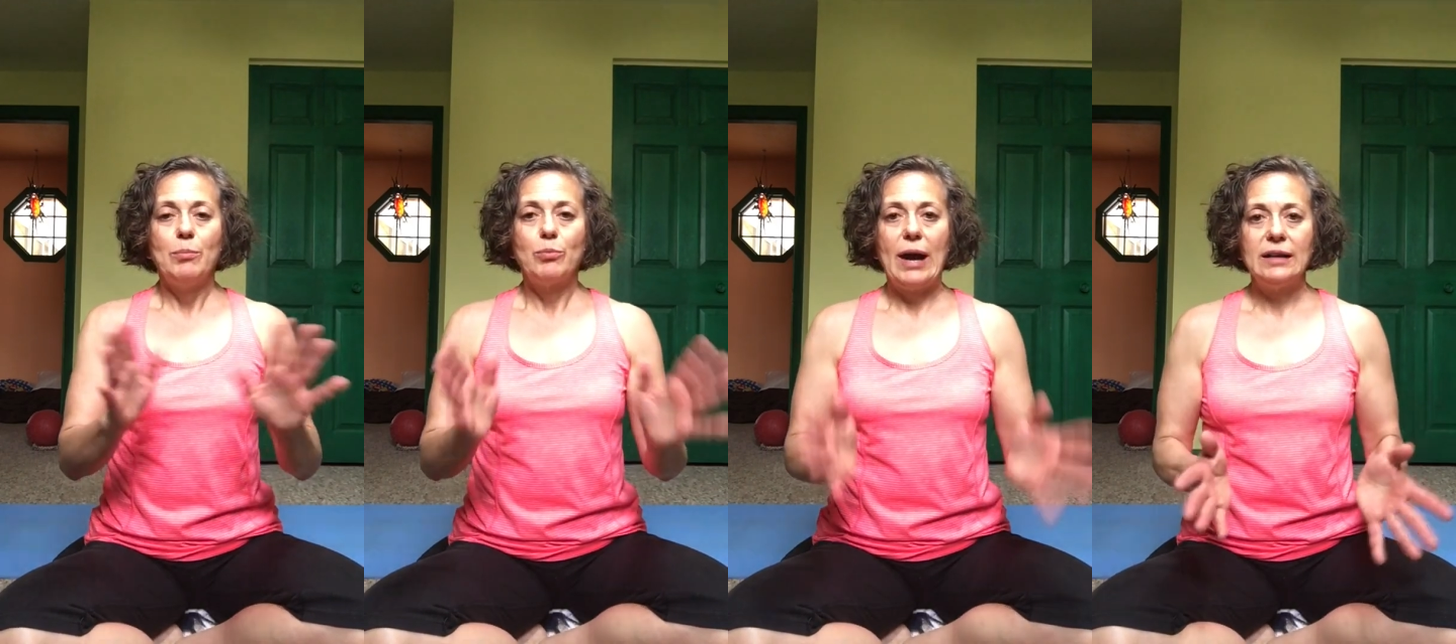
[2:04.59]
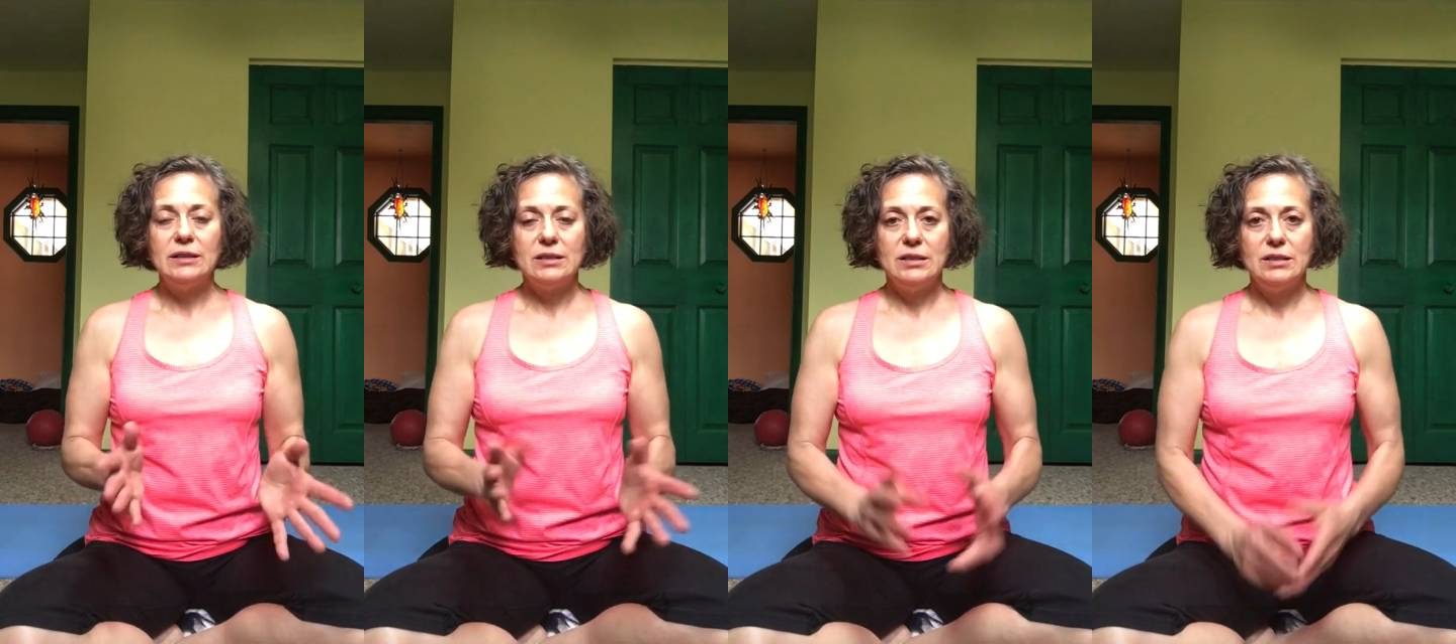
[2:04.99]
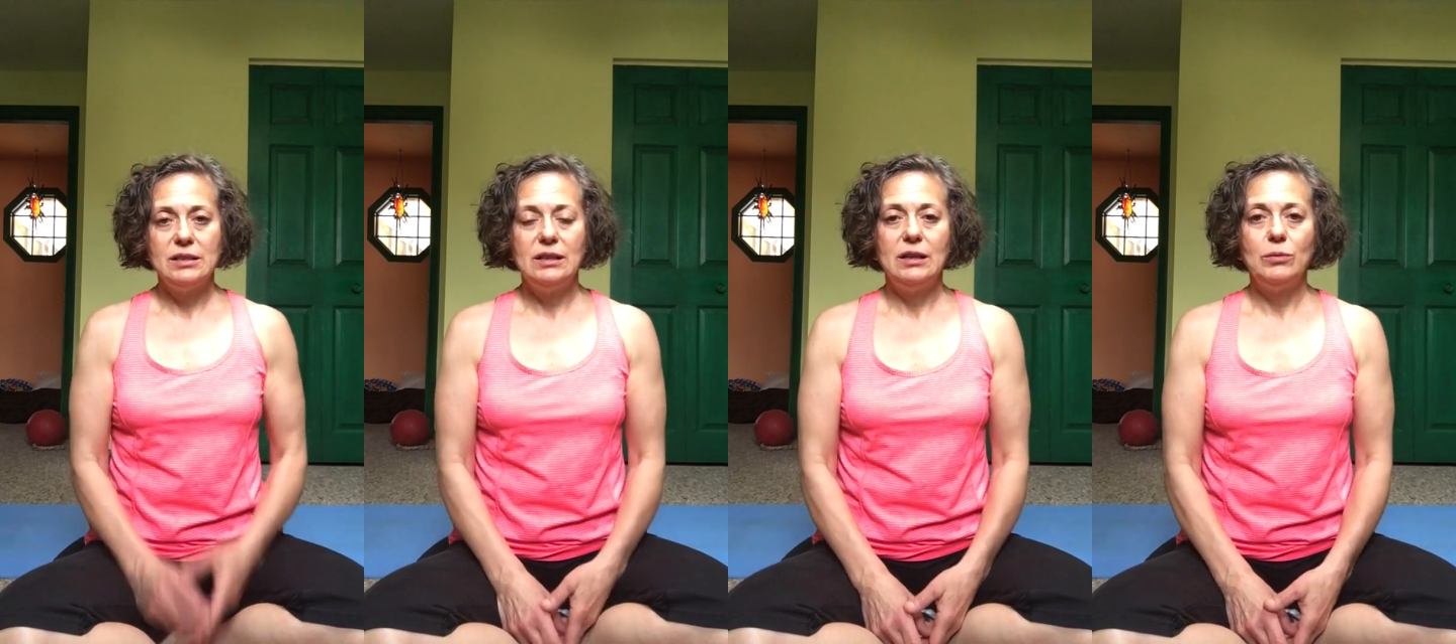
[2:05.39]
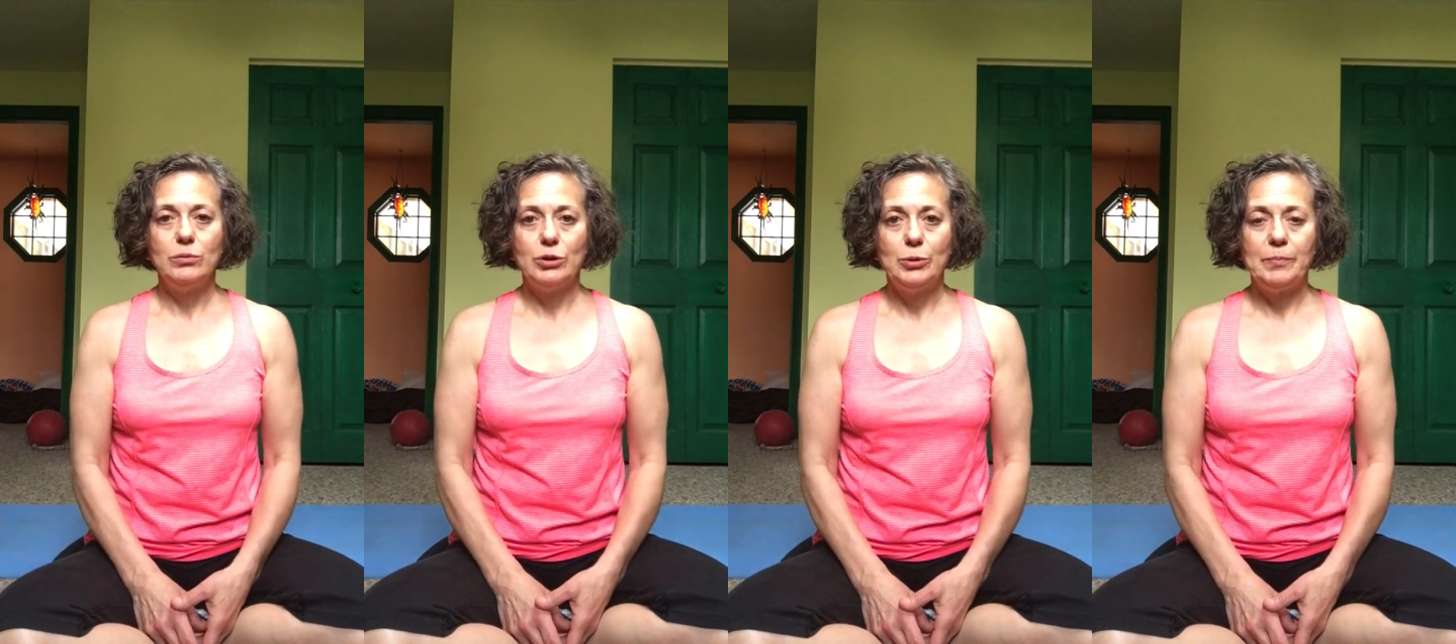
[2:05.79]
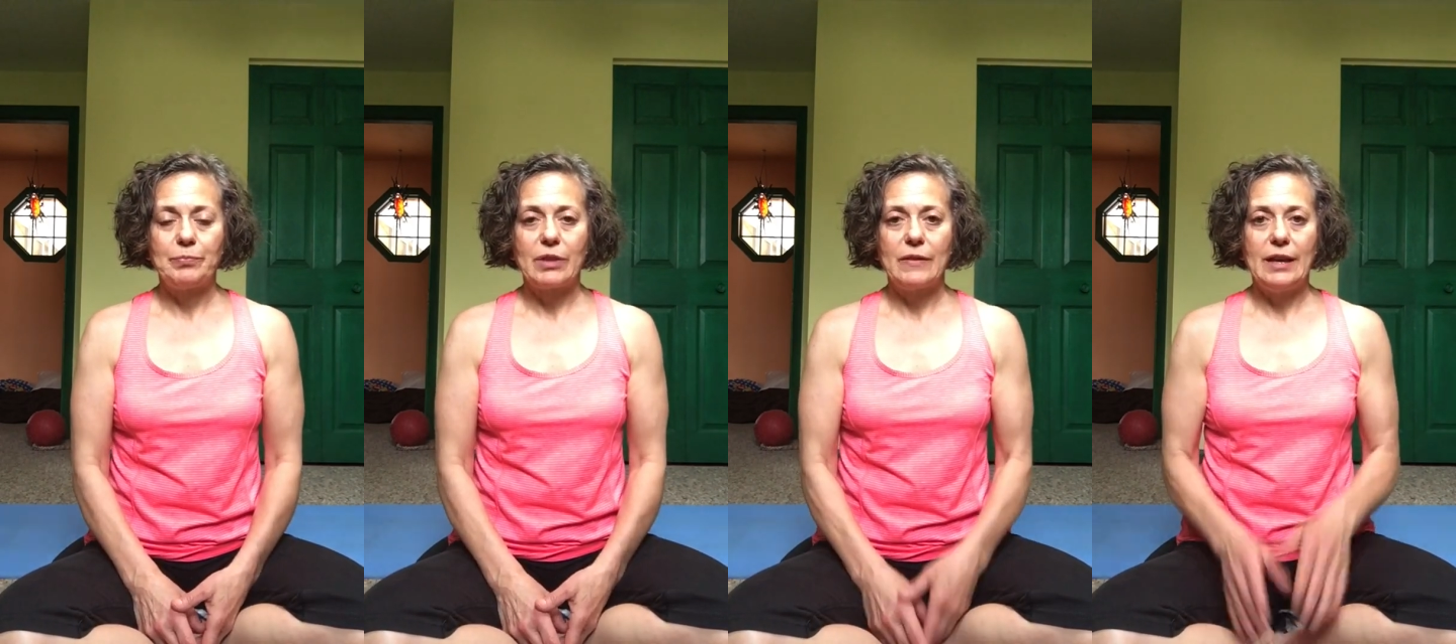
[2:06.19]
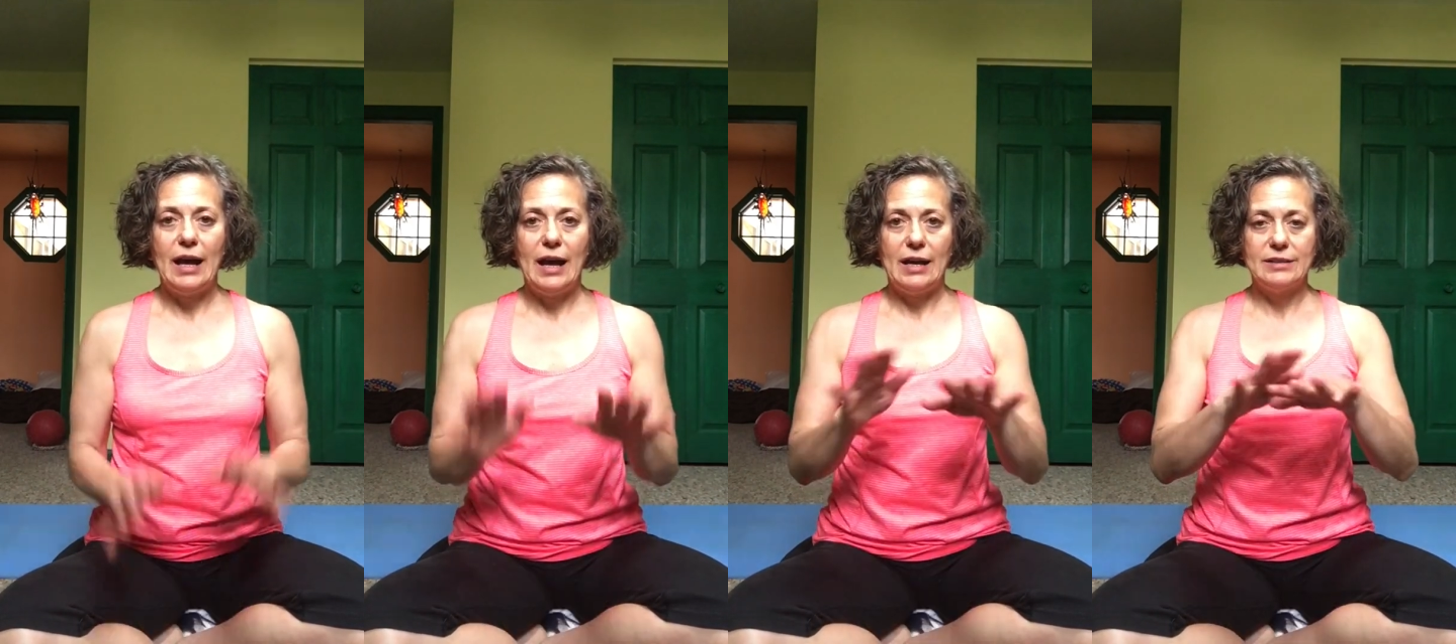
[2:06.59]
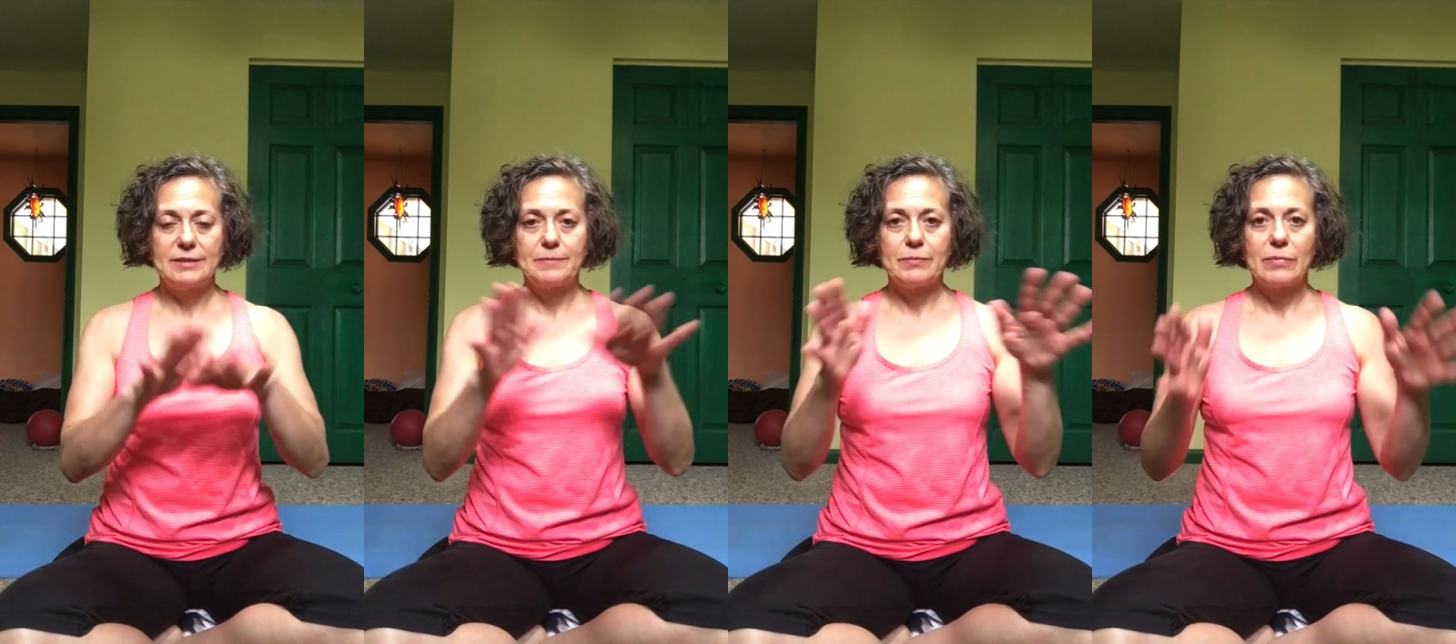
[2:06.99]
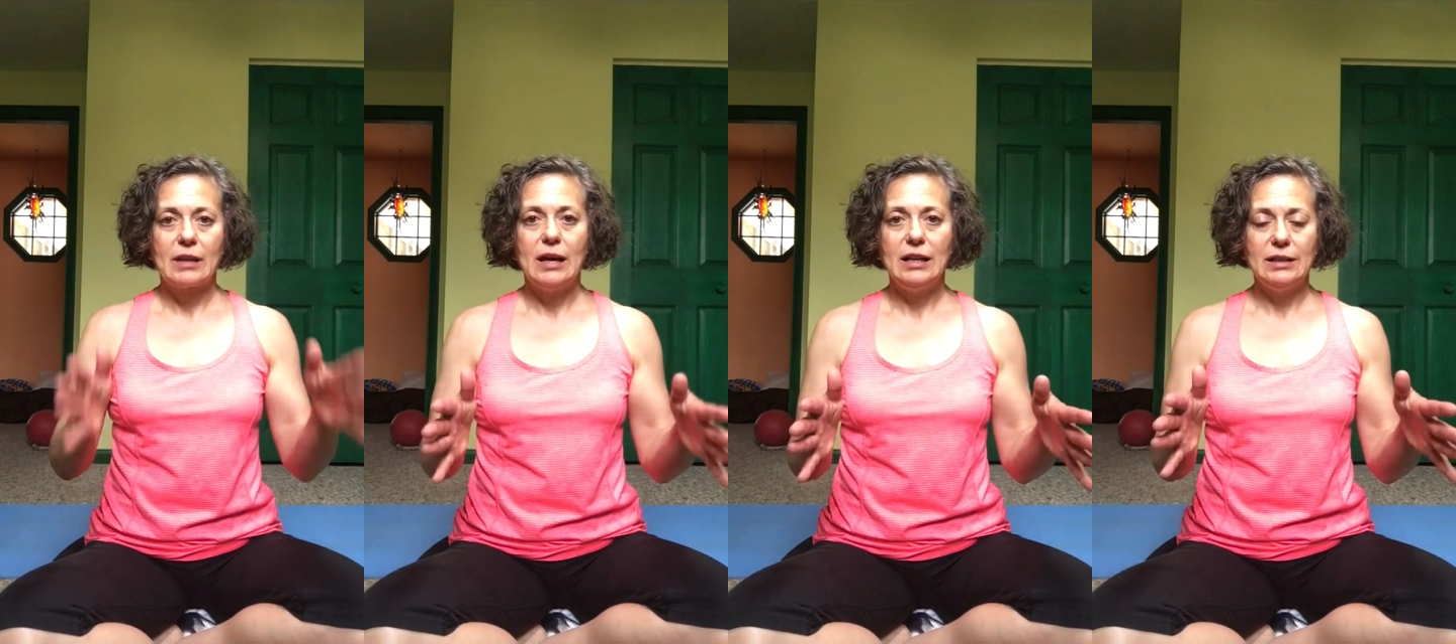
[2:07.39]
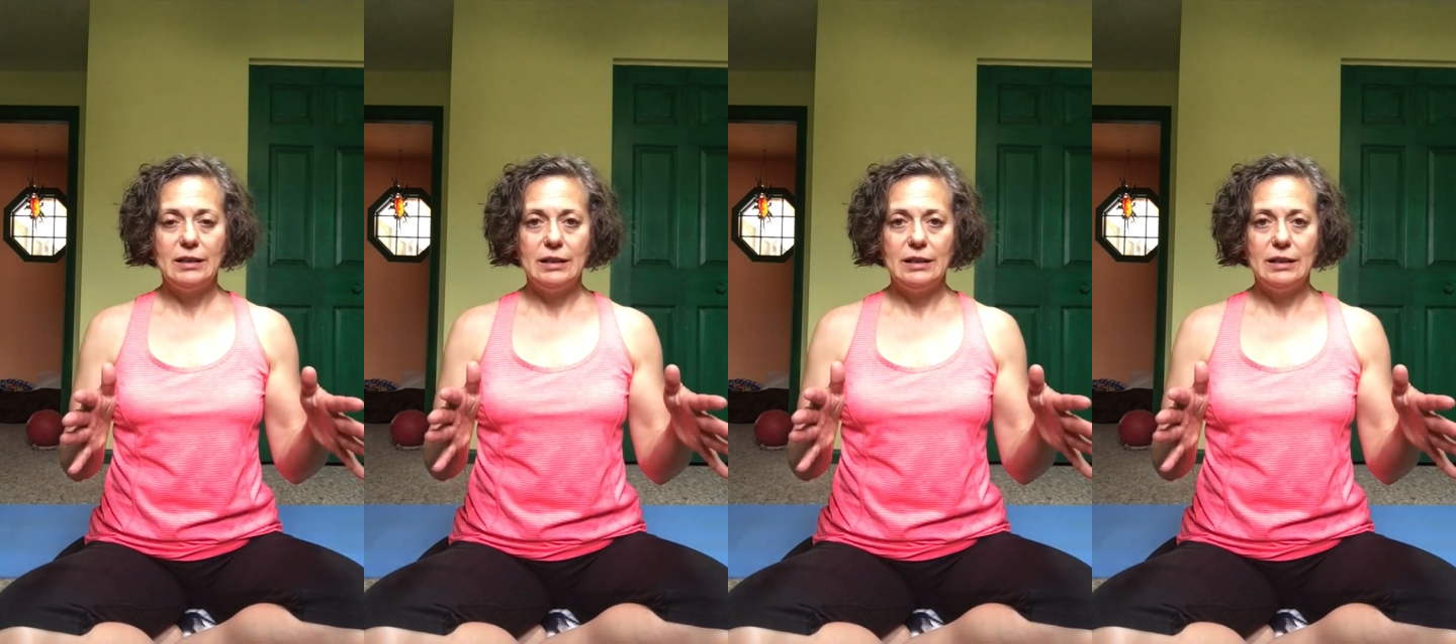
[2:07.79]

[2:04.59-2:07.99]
Practice this in a room that has a